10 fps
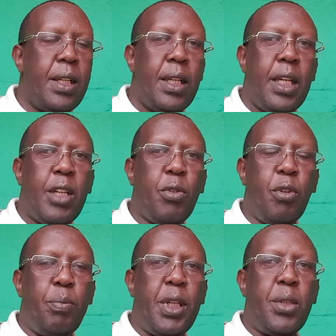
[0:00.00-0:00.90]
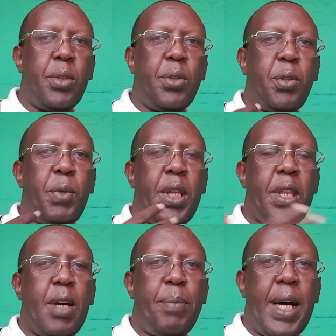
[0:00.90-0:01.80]
It could be to do with
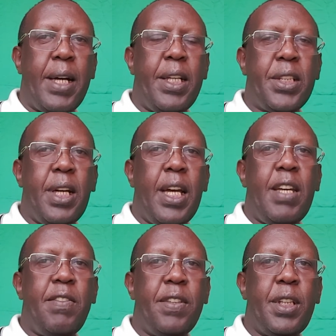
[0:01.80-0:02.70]
your marriage life.